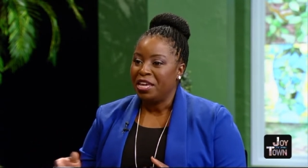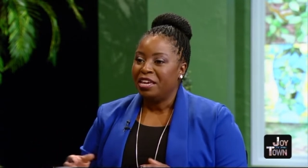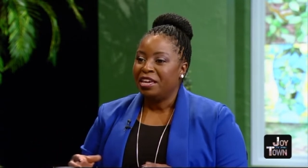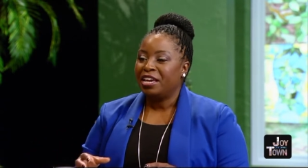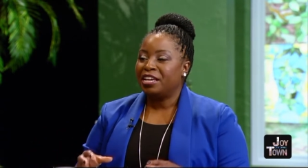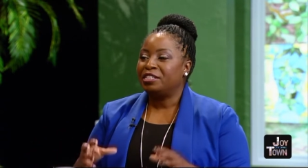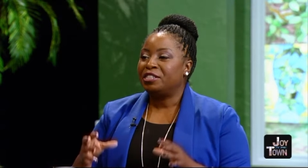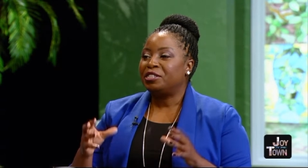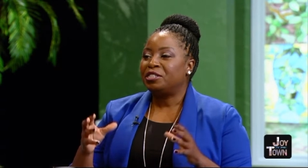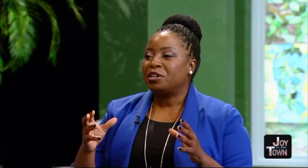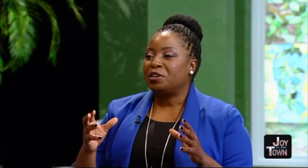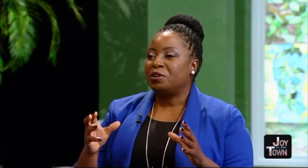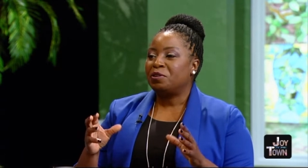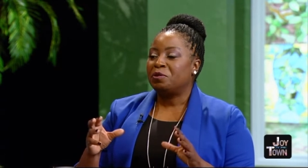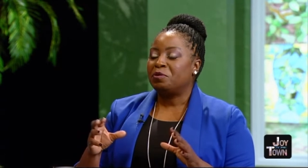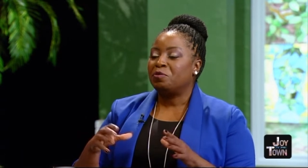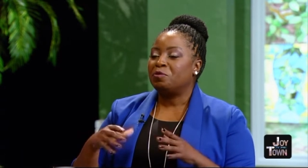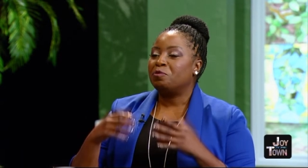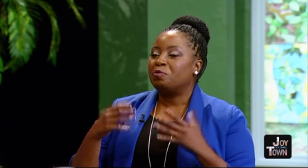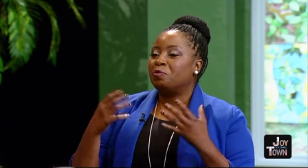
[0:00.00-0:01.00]
And
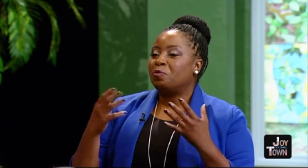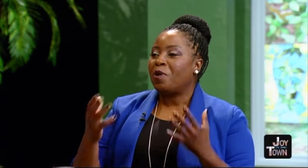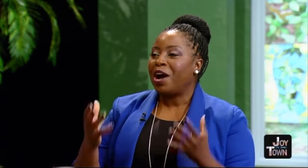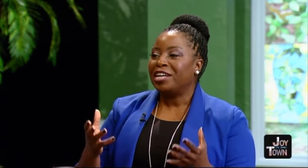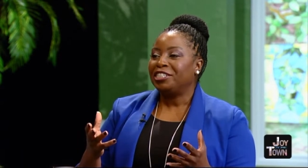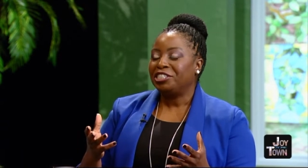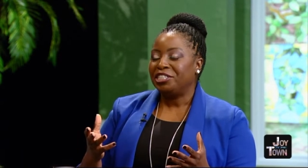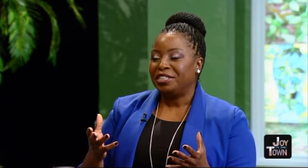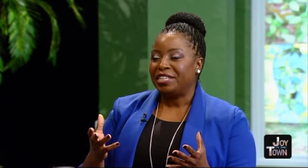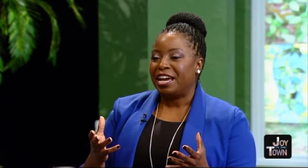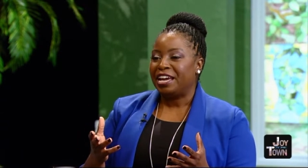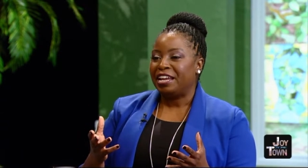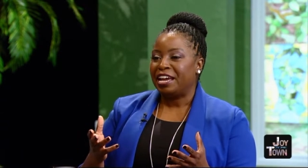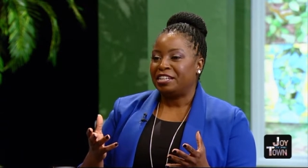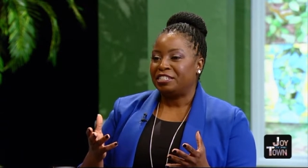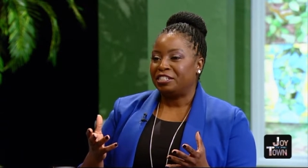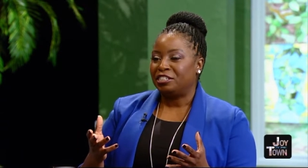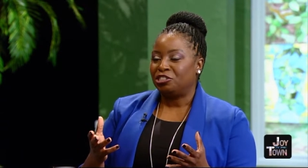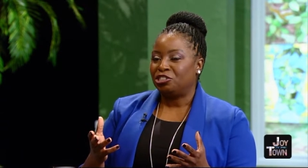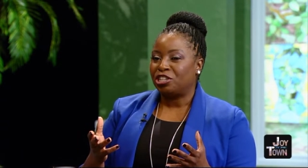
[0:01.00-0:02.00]
so watching that
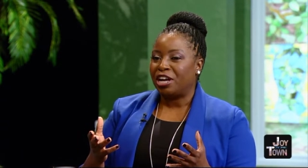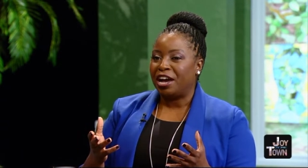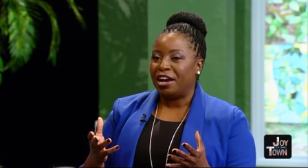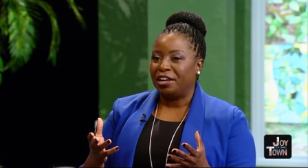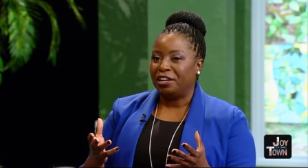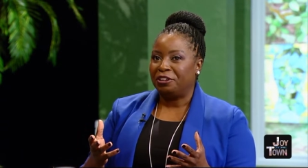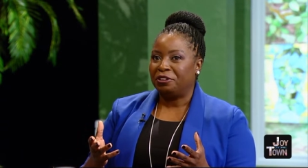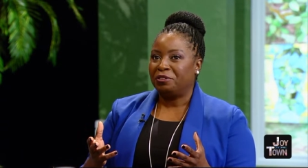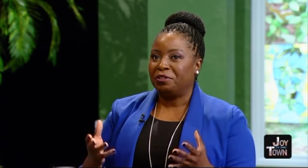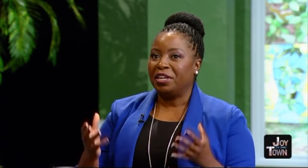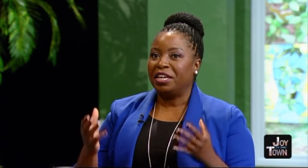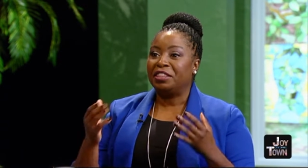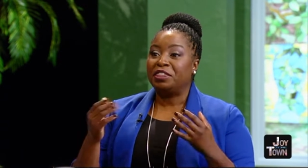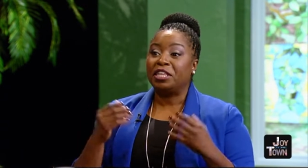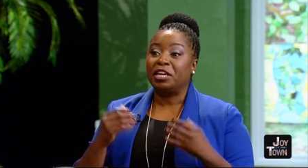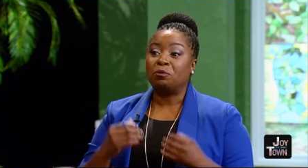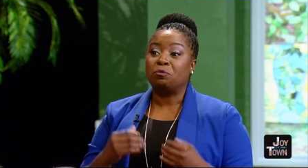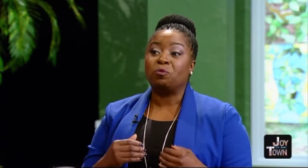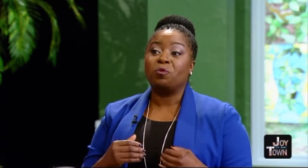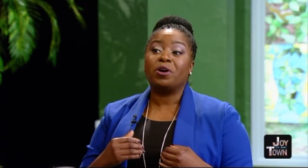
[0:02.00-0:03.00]
as a child and
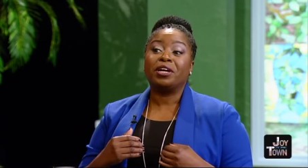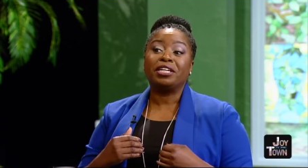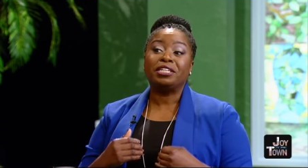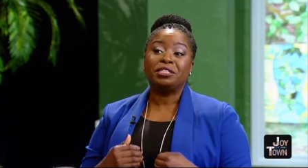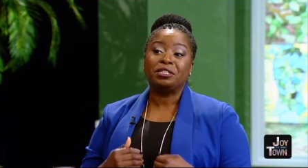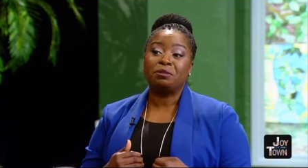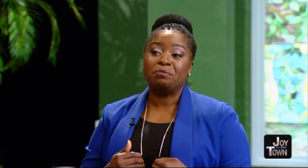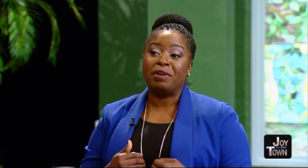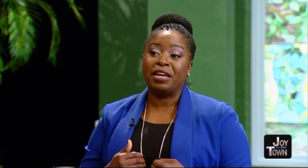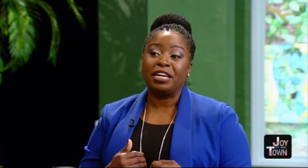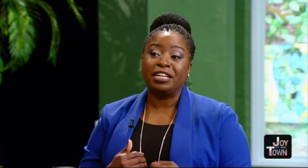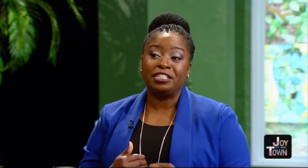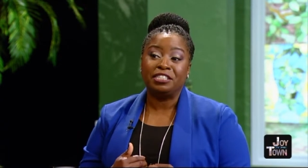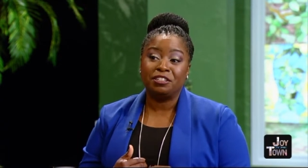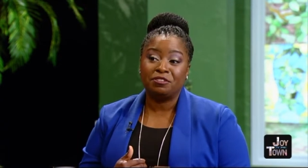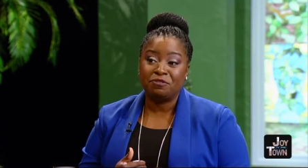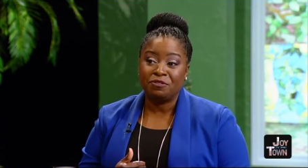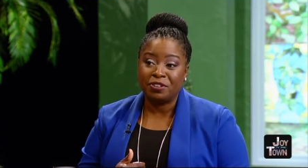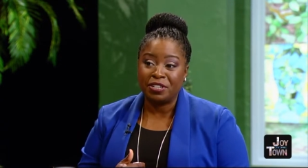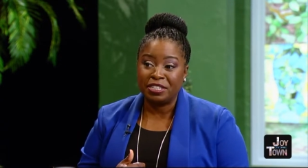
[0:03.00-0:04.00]
then wanting to make a
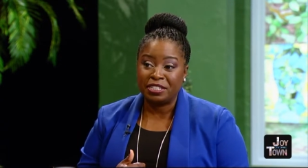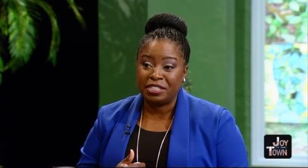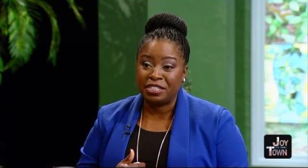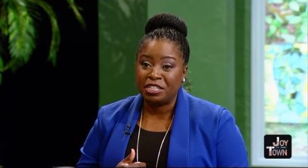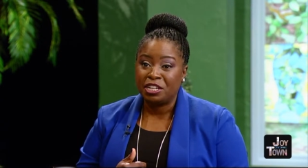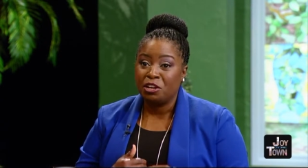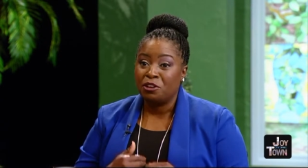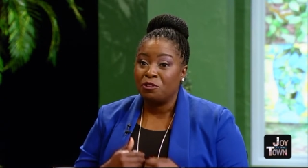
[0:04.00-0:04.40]
difference